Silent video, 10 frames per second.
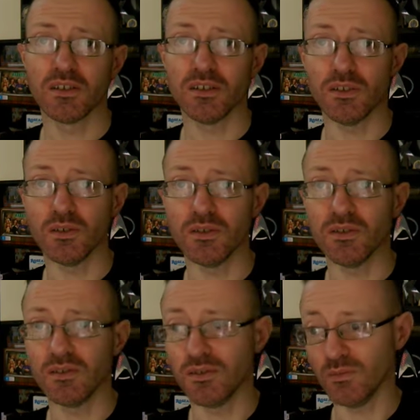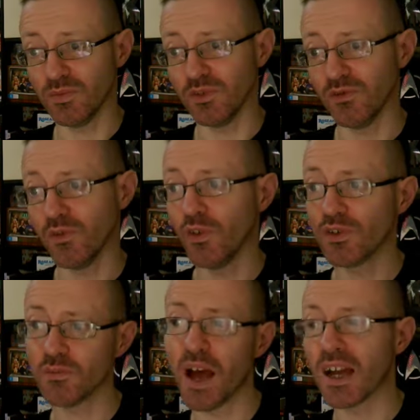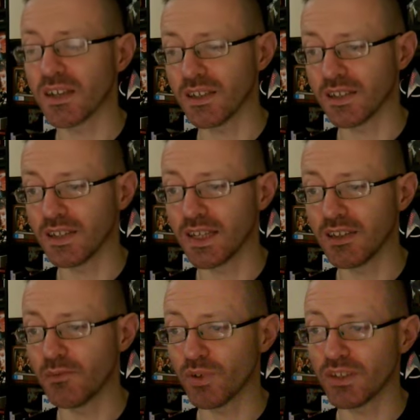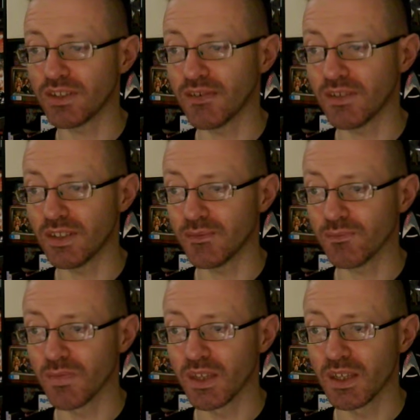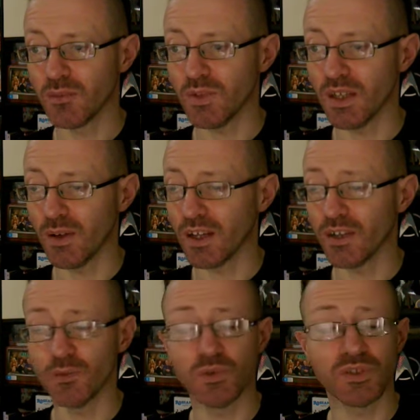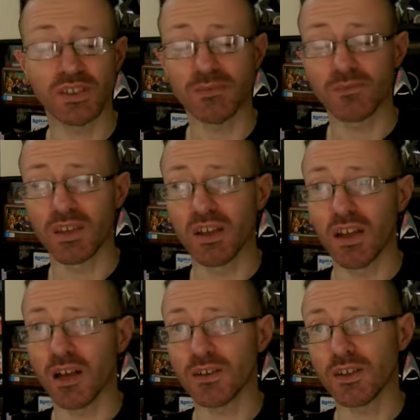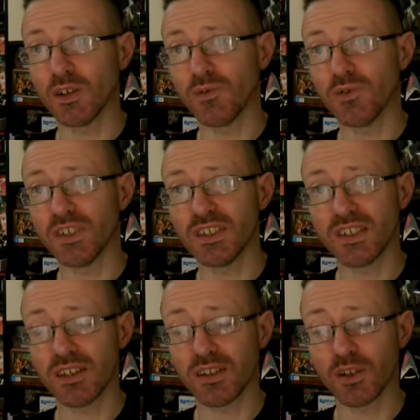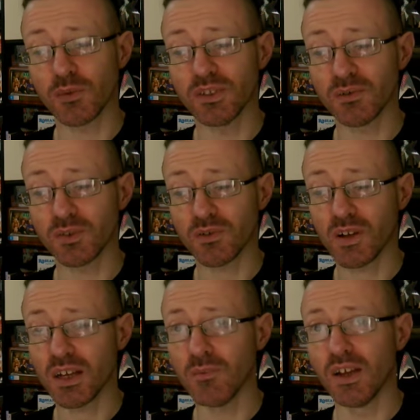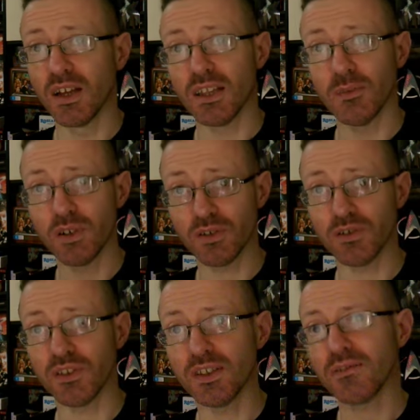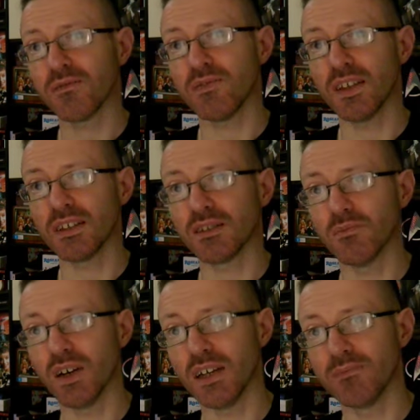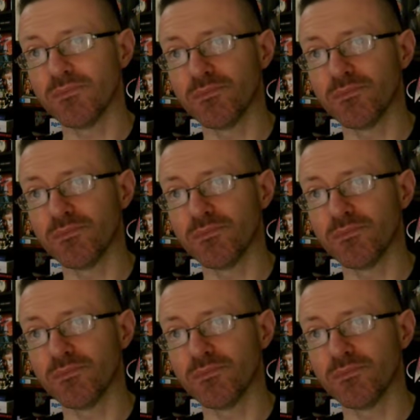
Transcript: you know, reverse marketing and negative press and everything. But uh, I don't know, we'll see. I'm going to go. Feel free to share, like, comment, subscribe. Let me know what you think. Thanks. Bye.